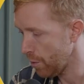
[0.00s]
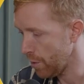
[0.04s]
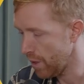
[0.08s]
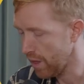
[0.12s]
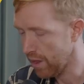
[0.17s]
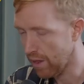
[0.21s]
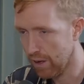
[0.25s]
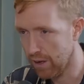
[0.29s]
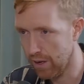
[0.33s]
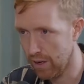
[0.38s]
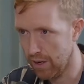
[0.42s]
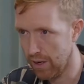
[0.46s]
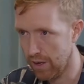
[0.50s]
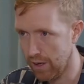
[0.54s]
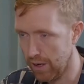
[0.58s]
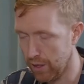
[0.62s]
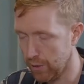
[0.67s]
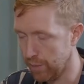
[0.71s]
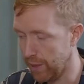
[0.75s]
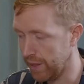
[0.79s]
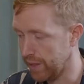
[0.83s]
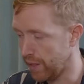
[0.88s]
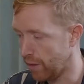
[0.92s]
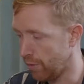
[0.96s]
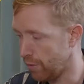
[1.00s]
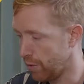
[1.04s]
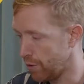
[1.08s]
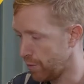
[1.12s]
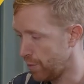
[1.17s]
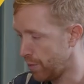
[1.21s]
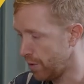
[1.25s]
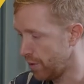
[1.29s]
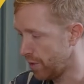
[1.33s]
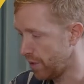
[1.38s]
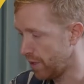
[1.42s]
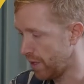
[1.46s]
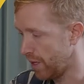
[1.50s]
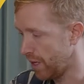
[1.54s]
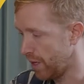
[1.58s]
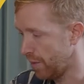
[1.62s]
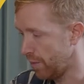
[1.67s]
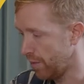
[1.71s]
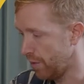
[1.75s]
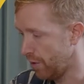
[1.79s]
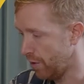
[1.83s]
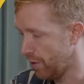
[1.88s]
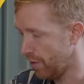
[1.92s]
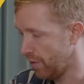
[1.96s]
with an expected response
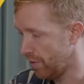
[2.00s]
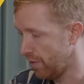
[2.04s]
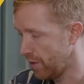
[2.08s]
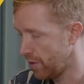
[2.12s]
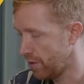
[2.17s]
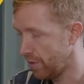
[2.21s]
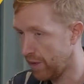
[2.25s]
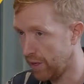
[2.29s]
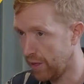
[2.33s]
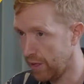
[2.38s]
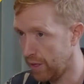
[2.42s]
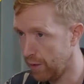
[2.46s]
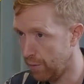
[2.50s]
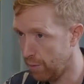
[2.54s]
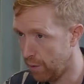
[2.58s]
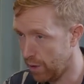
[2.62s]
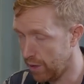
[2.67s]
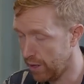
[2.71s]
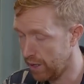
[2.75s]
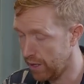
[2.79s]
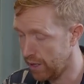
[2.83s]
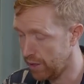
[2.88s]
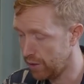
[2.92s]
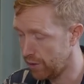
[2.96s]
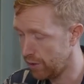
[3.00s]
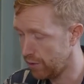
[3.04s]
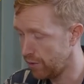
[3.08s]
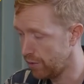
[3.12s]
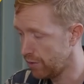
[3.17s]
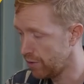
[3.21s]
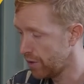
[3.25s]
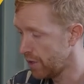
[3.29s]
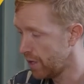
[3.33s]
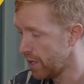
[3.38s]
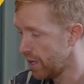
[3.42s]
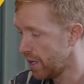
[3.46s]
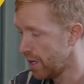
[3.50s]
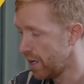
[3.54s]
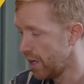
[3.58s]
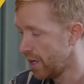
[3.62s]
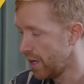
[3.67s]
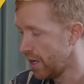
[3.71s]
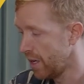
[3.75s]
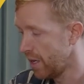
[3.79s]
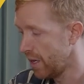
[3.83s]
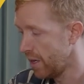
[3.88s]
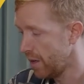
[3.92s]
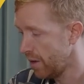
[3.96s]
time of severity 1 issues,
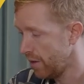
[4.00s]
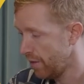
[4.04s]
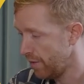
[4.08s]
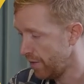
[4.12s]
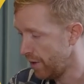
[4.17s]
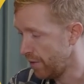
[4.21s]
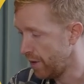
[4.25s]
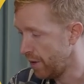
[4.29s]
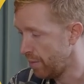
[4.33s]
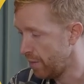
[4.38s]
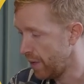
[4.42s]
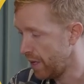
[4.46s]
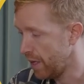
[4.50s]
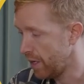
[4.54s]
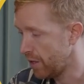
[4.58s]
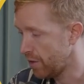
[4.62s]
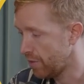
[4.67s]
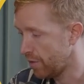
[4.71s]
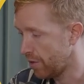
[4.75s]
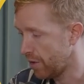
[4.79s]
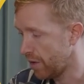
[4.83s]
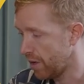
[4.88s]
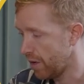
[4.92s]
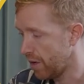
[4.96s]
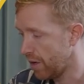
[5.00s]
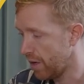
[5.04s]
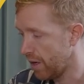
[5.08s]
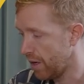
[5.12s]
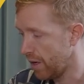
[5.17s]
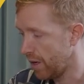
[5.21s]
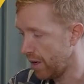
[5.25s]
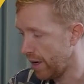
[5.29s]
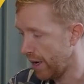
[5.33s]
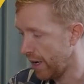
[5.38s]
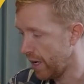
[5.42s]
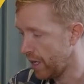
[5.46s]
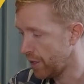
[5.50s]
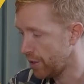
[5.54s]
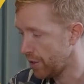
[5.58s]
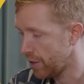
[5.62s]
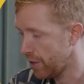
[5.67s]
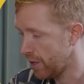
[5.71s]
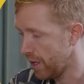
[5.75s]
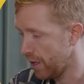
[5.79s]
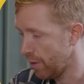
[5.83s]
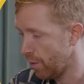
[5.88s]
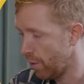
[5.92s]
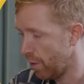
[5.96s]
15 minutes for
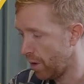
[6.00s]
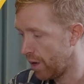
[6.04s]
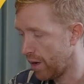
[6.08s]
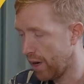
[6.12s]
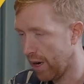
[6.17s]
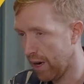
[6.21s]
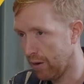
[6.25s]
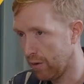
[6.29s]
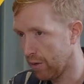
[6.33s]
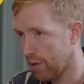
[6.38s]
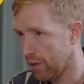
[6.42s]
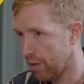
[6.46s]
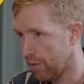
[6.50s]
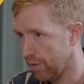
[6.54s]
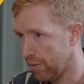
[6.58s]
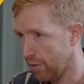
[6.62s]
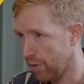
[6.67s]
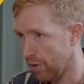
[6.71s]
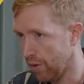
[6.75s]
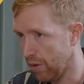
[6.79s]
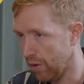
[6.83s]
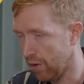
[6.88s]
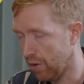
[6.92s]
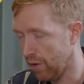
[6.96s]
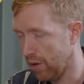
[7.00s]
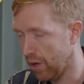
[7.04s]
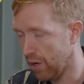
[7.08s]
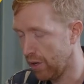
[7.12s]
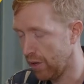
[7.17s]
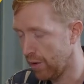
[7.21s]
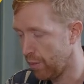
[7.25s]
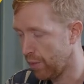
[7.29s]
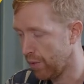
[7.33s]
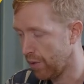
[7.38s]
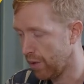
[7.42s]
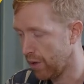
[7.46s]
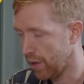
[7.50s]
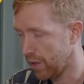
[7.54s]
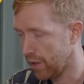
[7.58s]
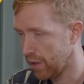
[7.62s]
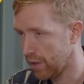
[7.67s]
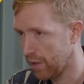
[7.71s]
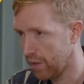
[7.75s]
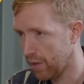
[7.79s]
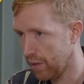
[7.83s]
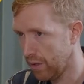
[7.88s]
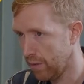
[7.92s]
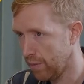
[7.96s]
Azure and 1 hour for all other
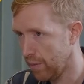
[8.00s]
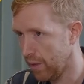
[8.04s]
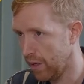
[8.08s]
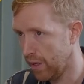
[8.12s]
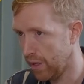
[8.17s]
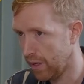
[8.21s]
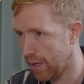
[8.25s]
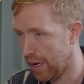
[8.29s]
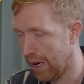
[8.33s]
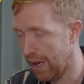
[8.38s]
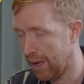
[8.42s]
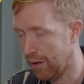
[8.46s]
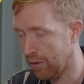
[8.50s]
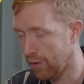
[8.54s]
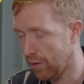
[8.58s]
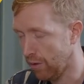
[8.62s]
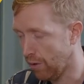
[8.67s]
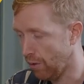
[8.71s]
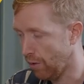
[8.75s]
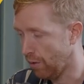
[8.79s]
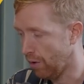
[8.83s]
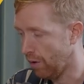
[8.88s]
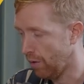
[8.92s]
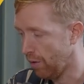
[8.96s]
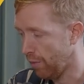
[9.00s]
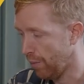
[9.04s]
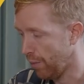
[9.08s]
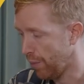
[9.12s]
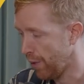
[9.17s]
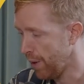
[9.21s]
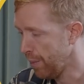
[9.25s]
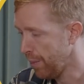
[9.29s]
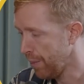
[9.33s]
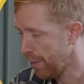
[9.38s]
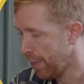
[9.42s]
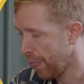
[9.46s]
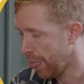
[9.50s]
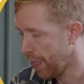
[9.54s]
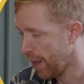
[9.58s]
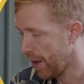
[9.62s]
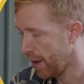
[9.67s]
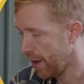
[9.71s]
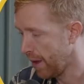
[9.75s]
products, be it cloud or on-prem.